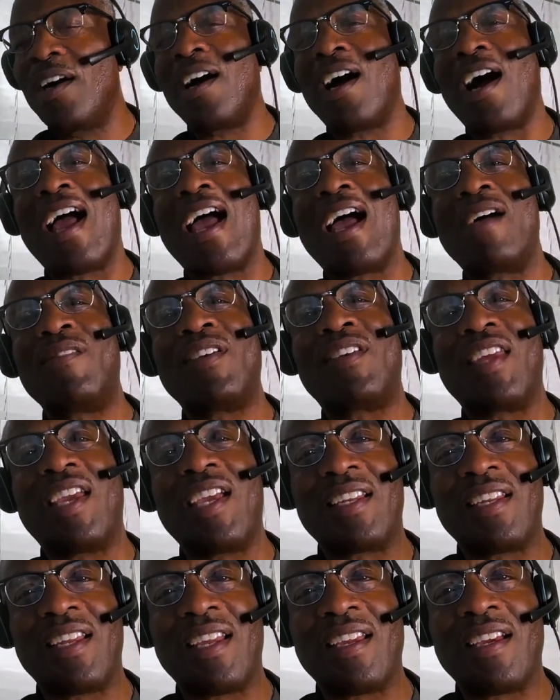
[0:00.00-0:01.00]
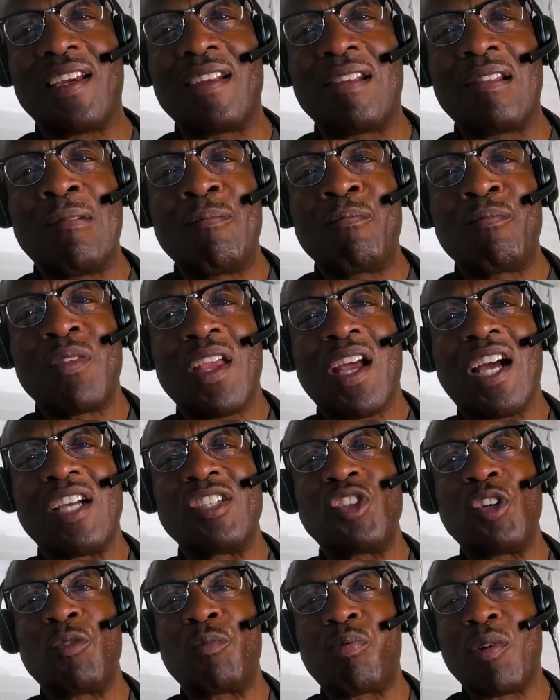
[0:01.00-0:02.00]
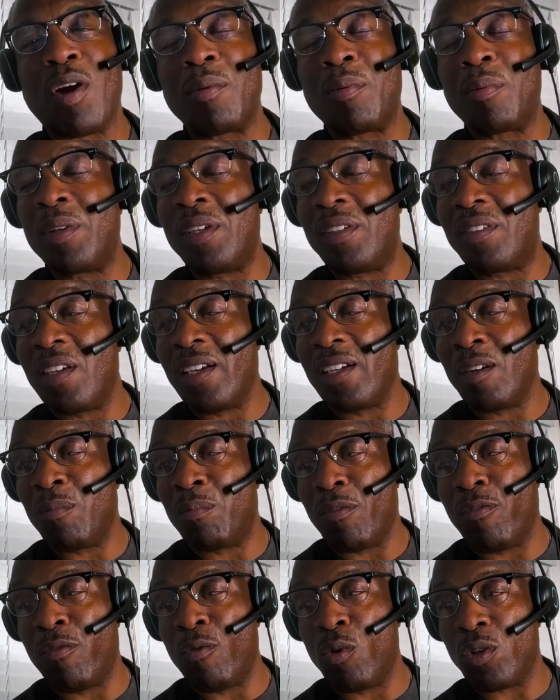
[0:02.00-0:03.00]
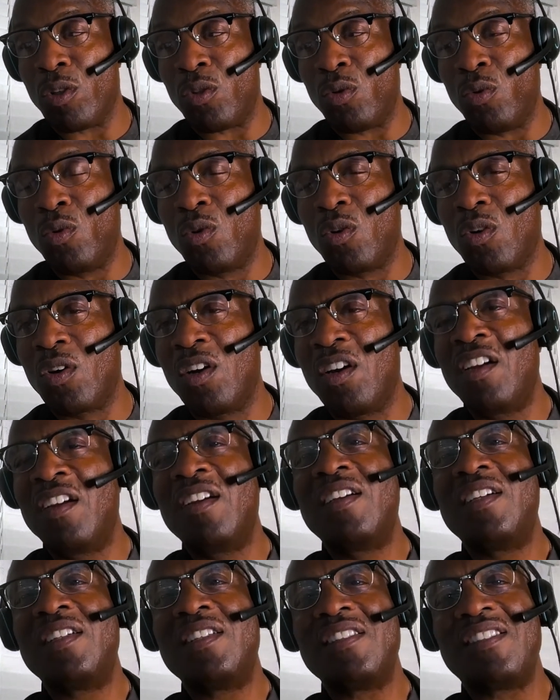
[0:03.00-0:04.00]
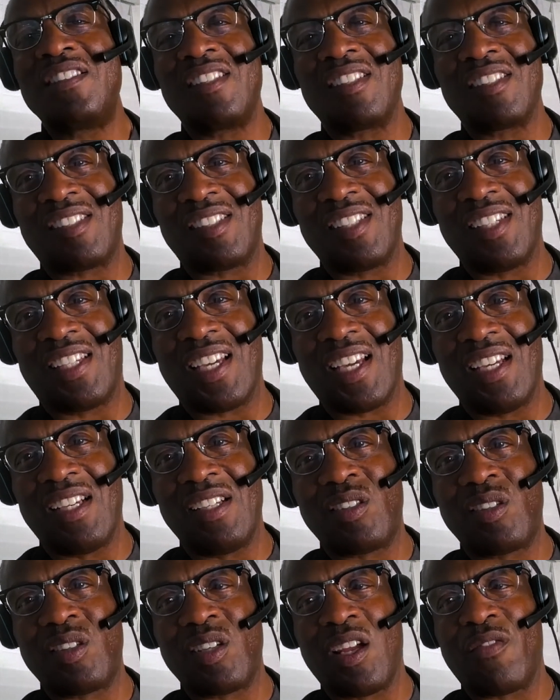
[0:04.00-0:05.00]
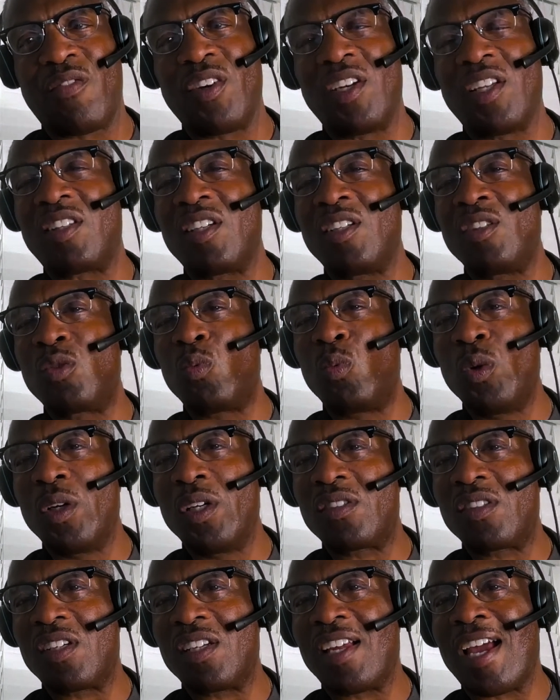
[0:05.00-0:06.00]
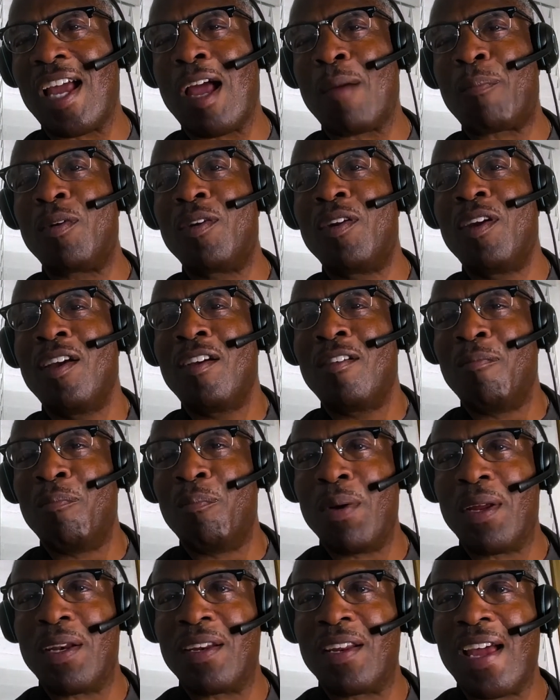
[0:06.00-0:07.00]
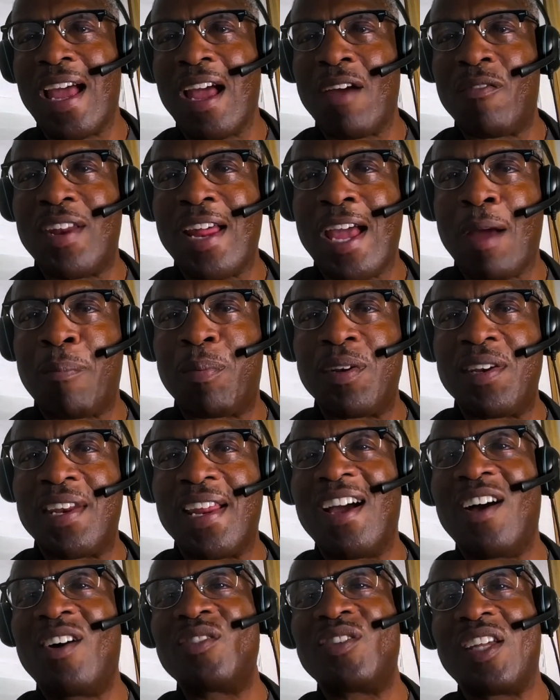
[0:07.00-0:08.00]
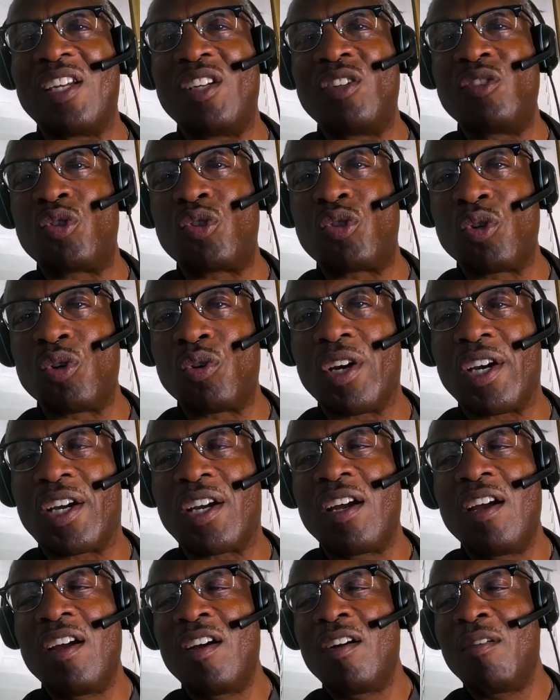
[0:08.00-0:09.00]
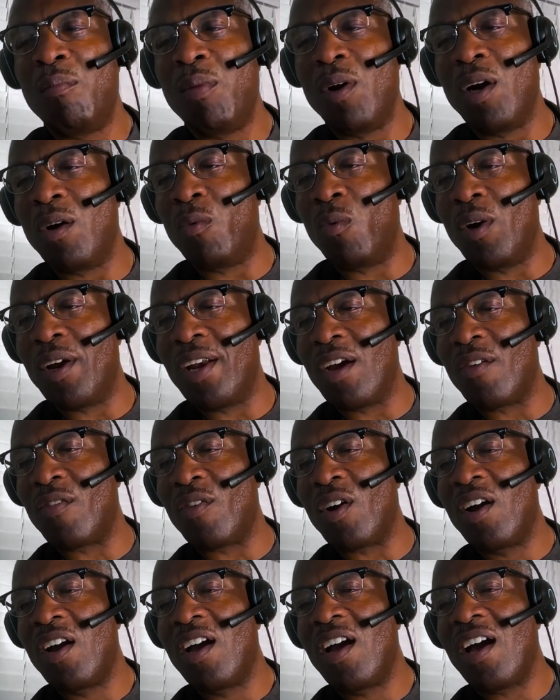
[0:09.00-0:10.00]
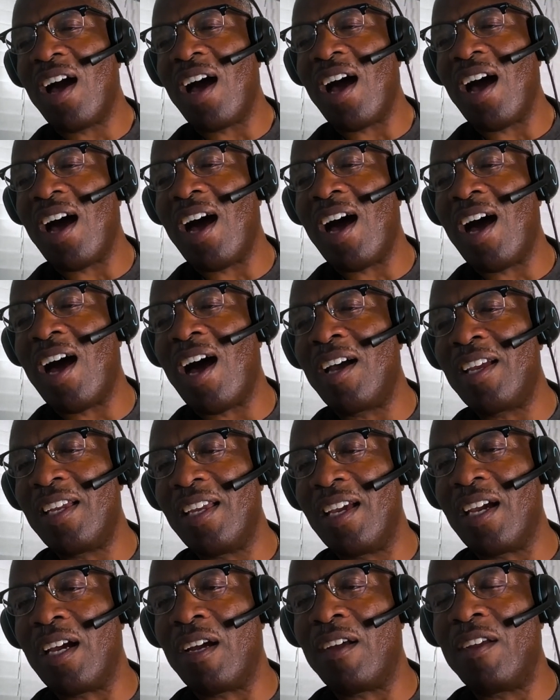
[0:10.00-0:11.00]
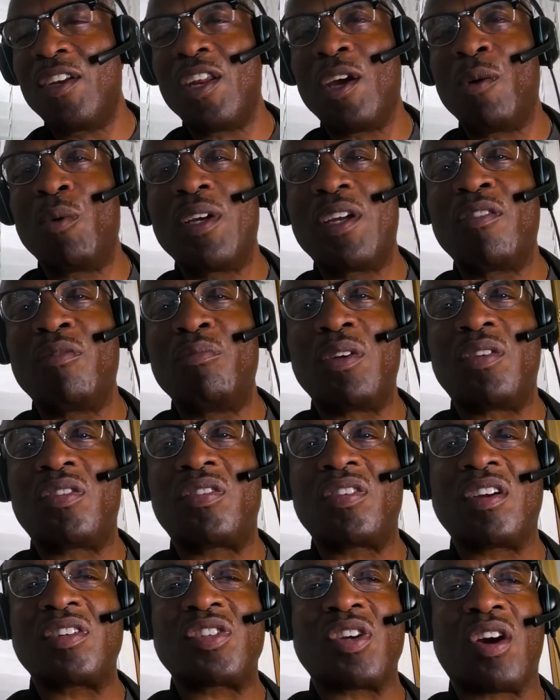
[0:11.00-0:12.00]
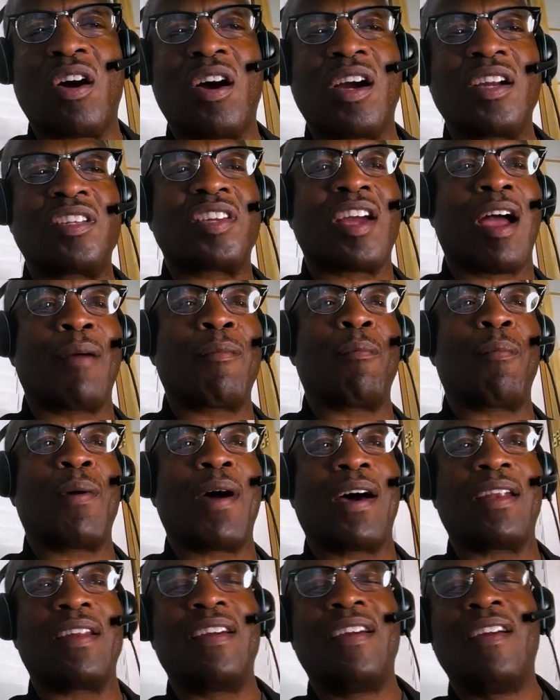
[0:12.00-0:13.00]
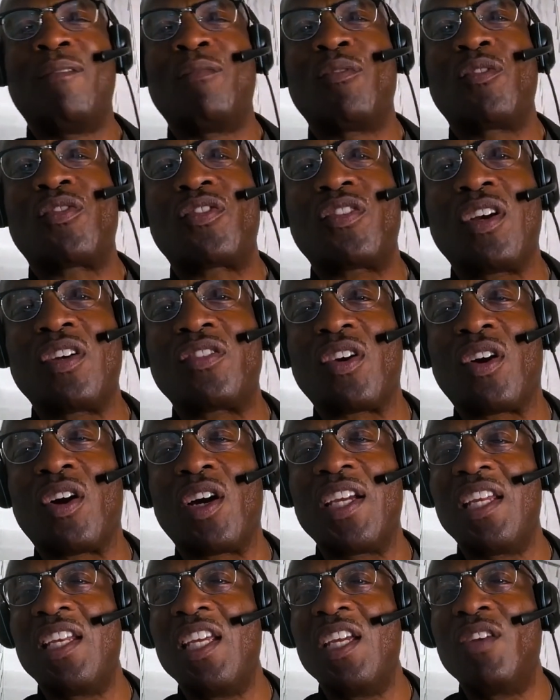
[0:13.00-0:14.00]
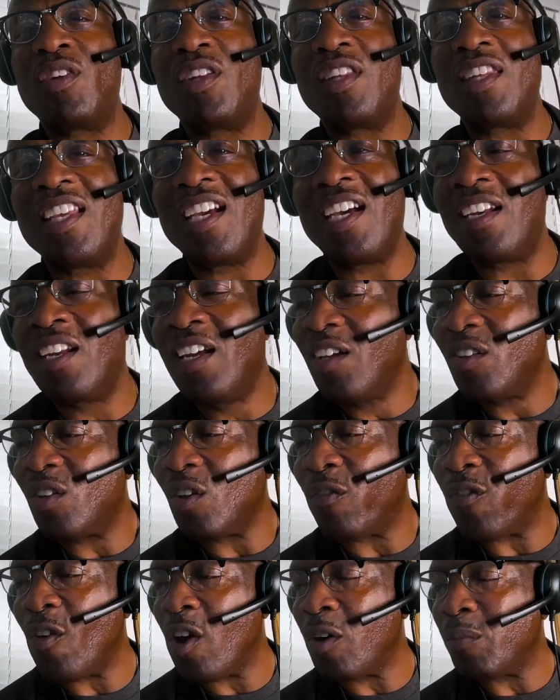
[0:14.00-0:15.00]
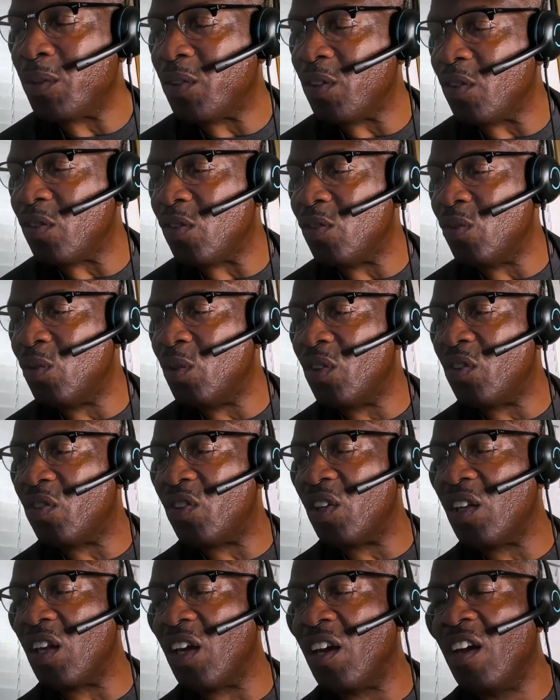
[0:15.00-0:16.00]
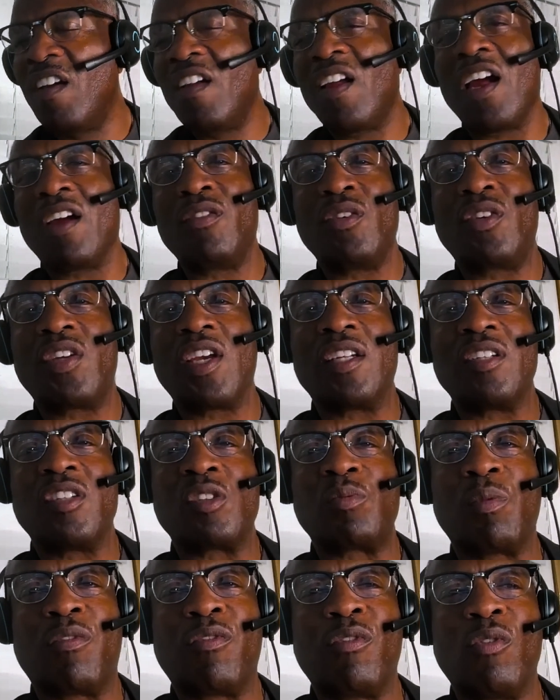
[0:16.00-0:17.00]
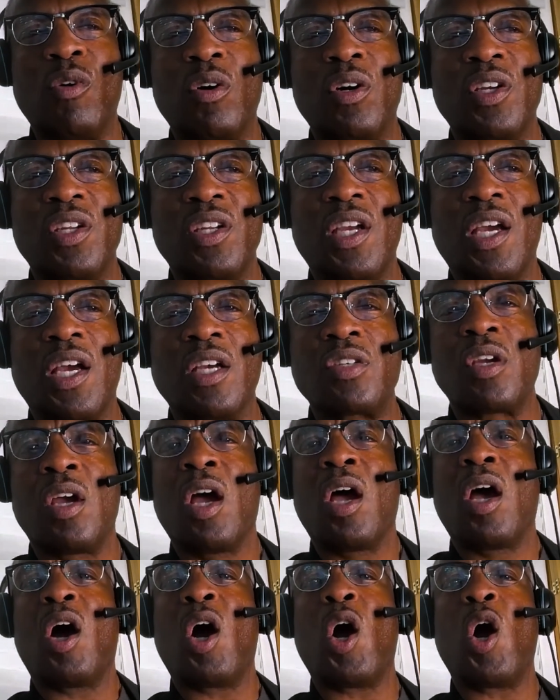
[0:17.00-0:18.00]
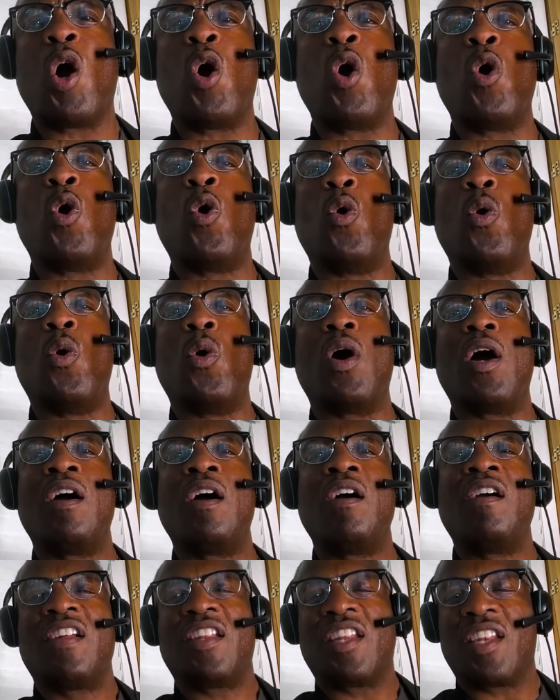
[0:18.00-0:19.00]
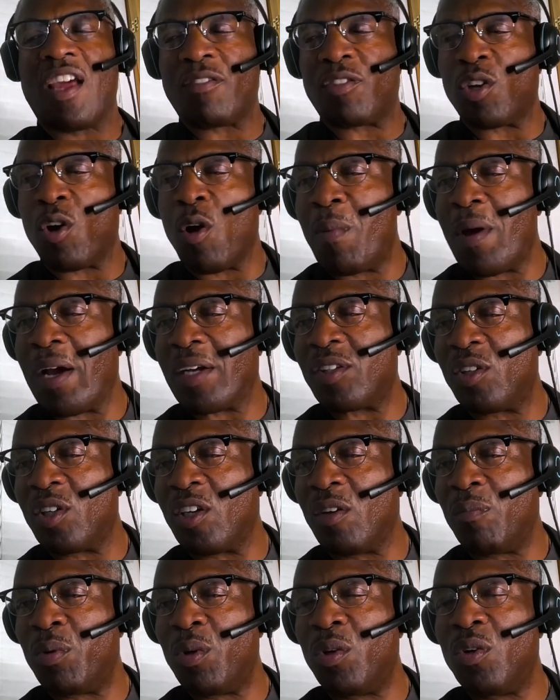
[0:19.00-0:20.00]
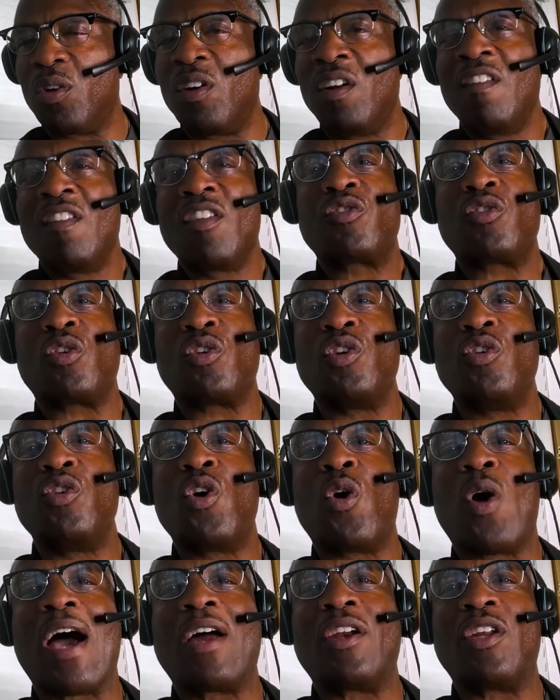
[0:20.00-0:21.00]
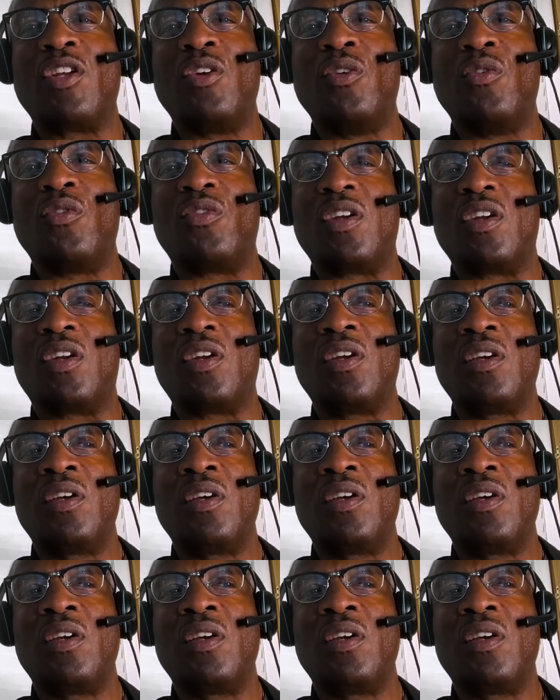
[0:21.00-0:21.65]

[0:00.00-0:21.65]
I haven't taken it yet. I should probably take it before tour, just in case. If anything is weird is going to happen, better to have it happen now than in Zurich. But whatever. They were giving me such a hard time about it. And even then, the pharmacists are doing this thing like, have you taken this before? Yes. Oh, and they have to go back to the computer. So you know how to use it.